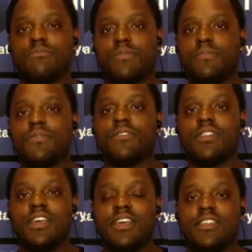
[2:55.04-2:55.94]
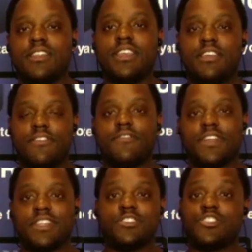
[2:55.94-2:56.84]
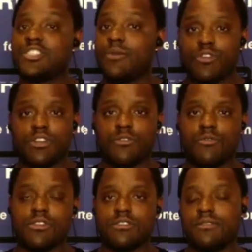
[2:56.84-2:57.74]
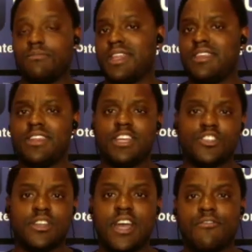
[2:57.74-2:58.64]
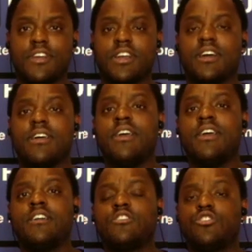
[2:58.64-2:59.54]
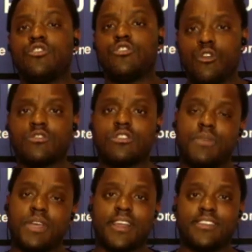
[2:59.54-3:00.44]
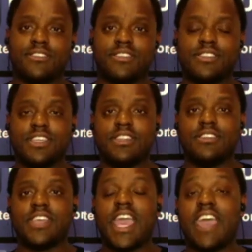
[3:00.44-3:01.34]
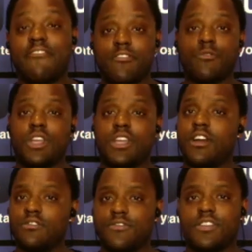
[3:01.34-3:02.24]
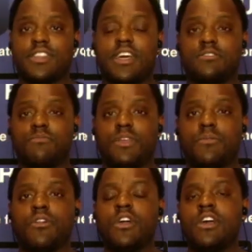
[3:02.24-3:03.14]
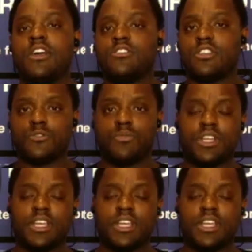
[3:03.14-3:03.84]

people leave a village somewhere in the world, mainly in Asia and Africa, to go to the big lights of the cities every 150,000 people. So this is putting